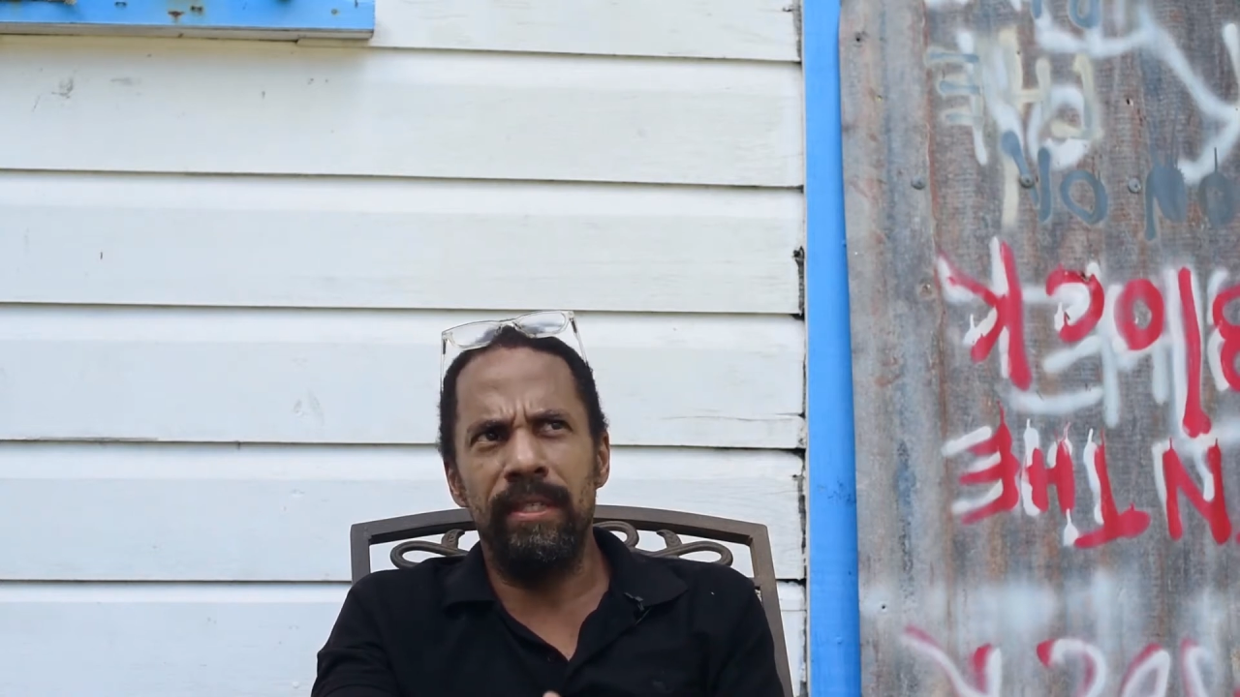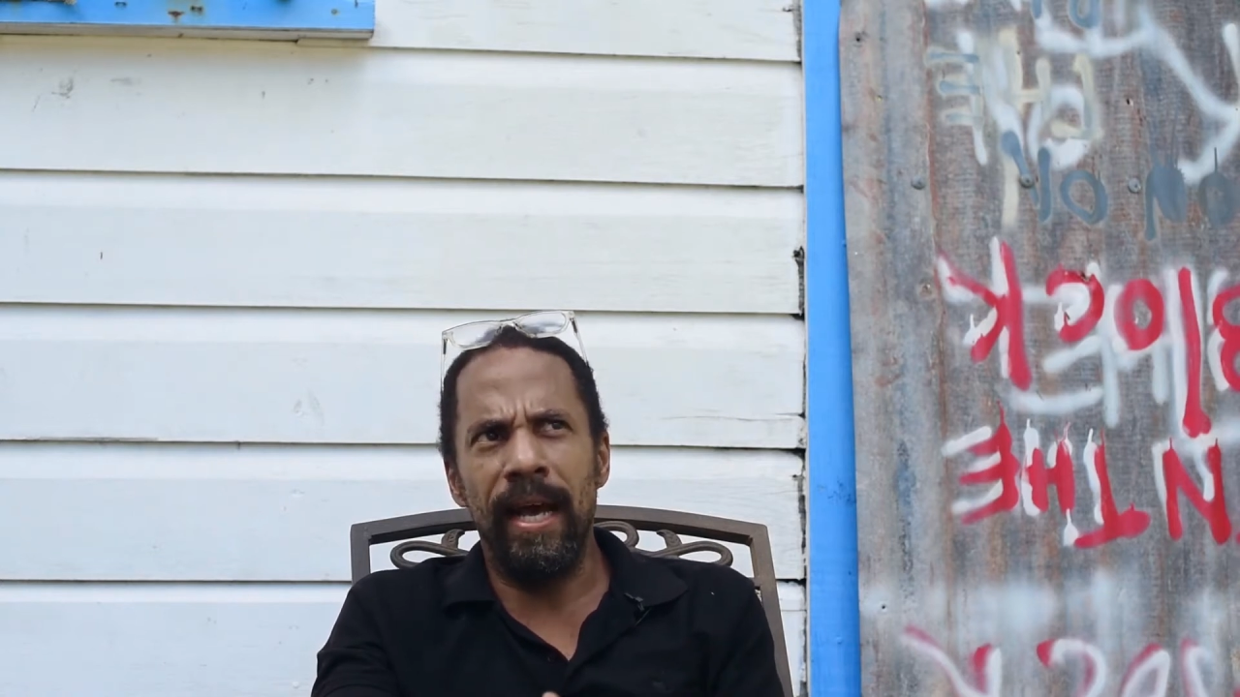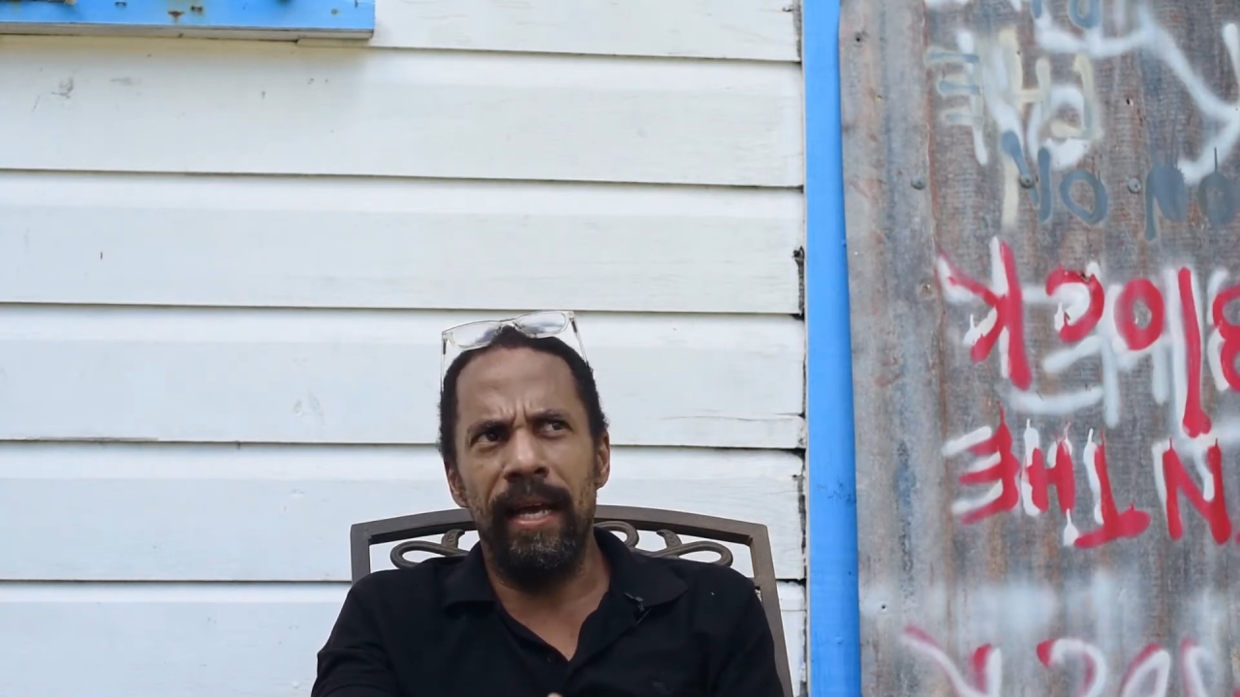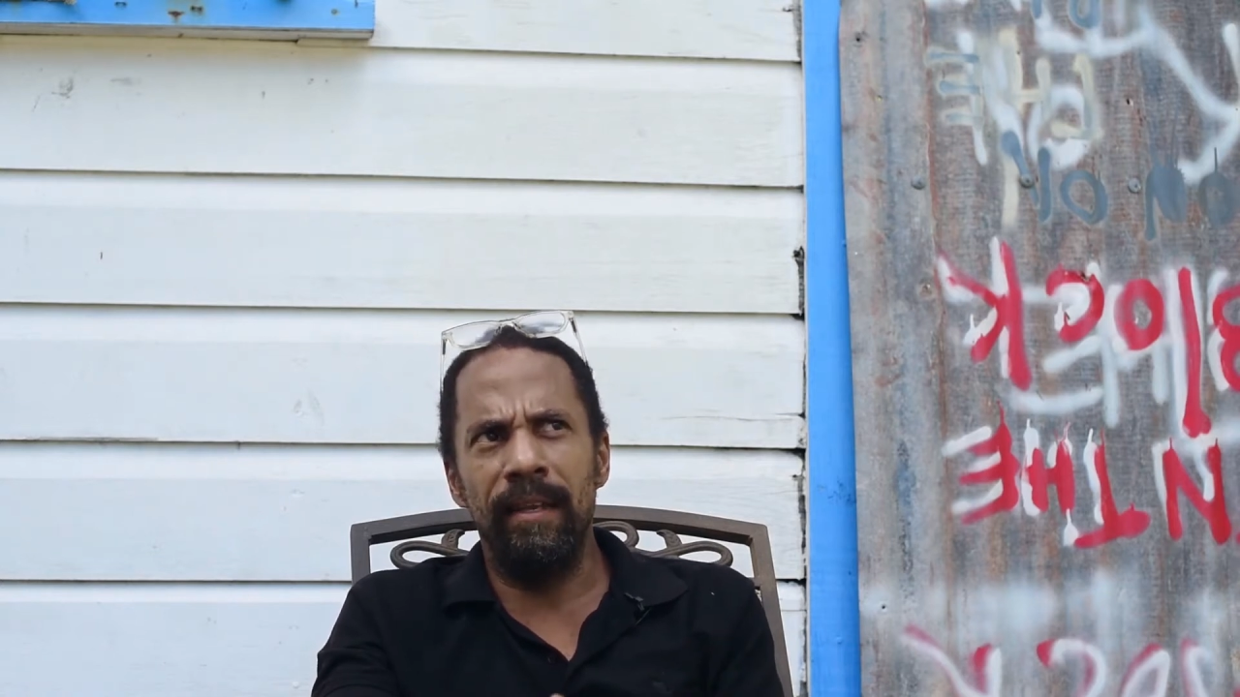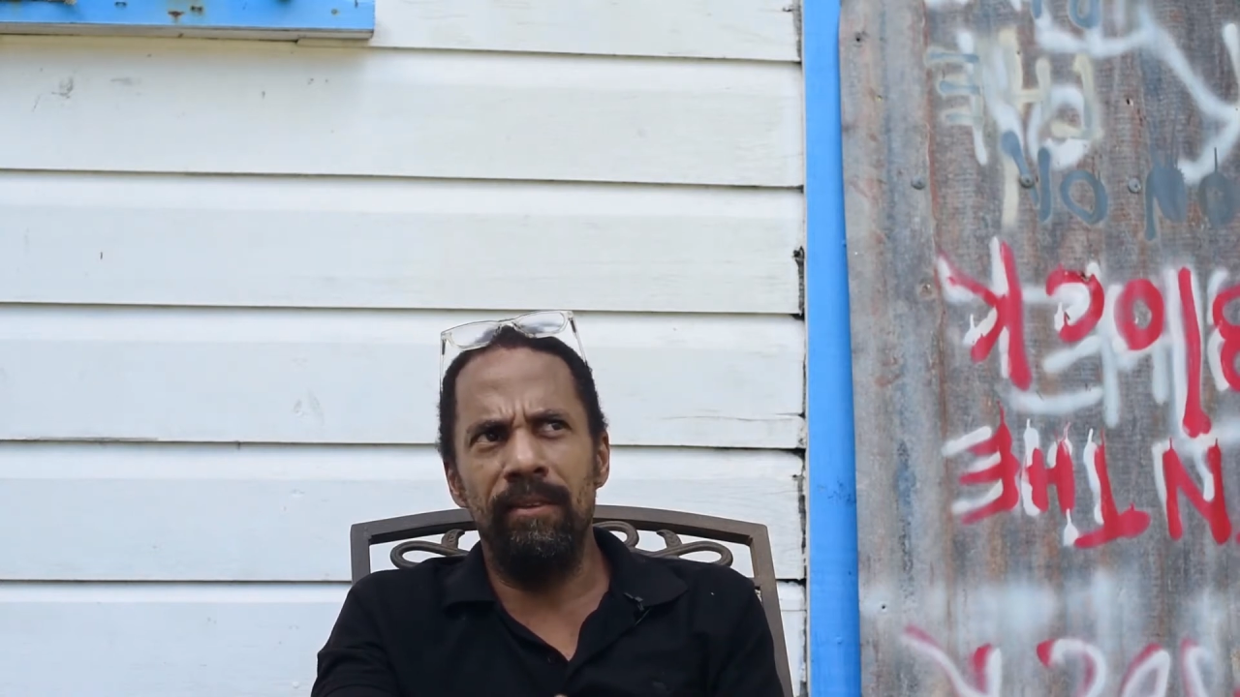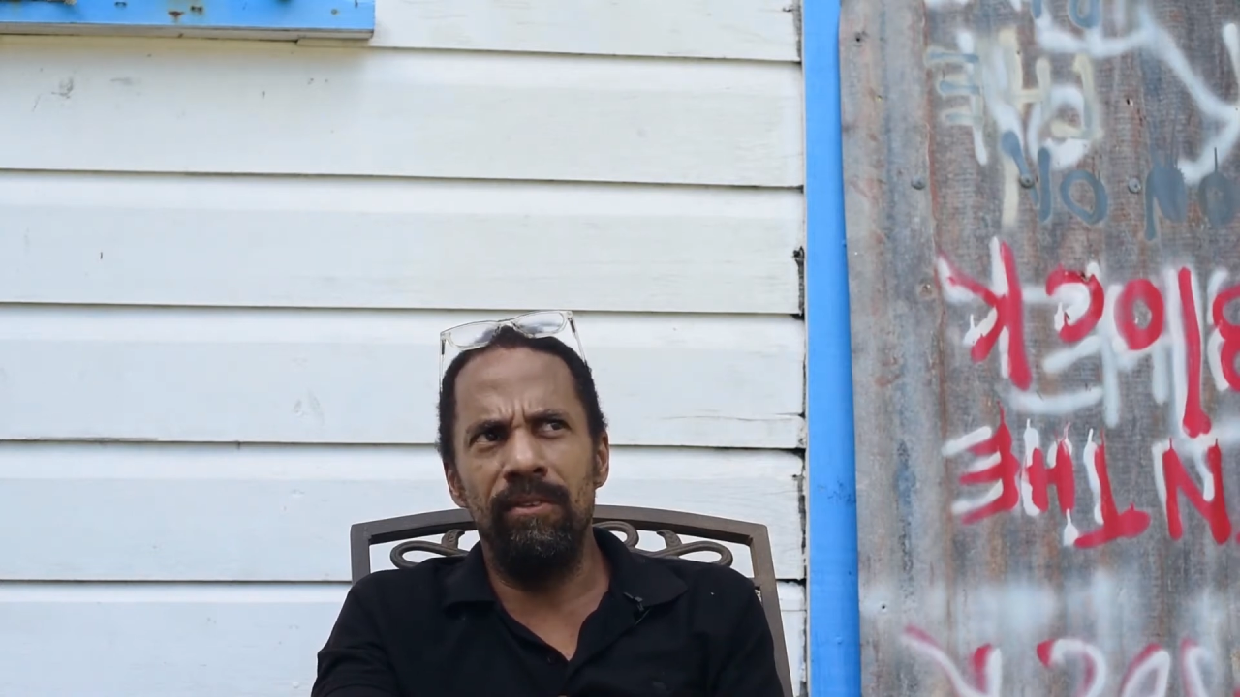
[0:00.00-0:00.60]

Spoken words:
that